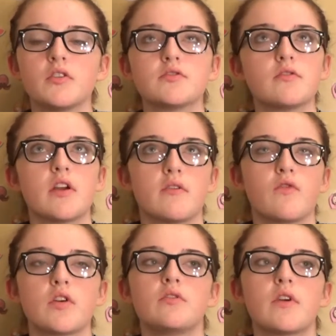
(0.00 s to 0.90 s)
So
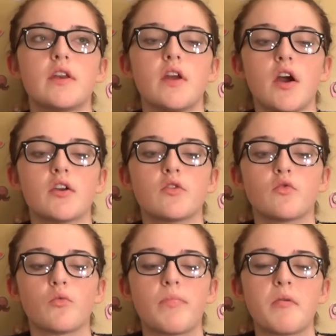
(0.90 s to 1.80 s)
therefore you cannot
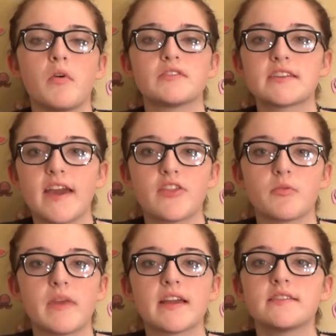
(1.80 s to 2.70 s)
group them all
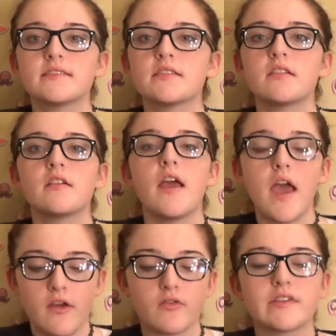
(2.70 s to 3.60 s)
together because
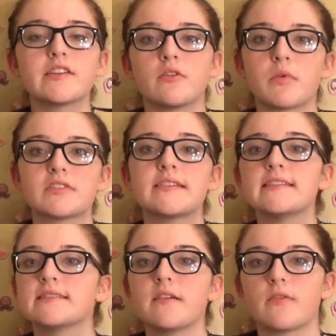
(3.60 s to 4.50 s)
every single person
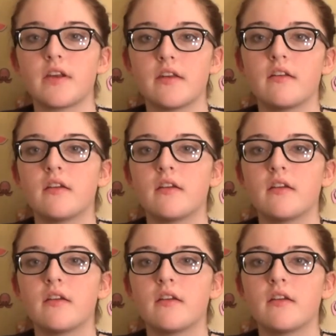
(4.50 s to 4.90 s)
is different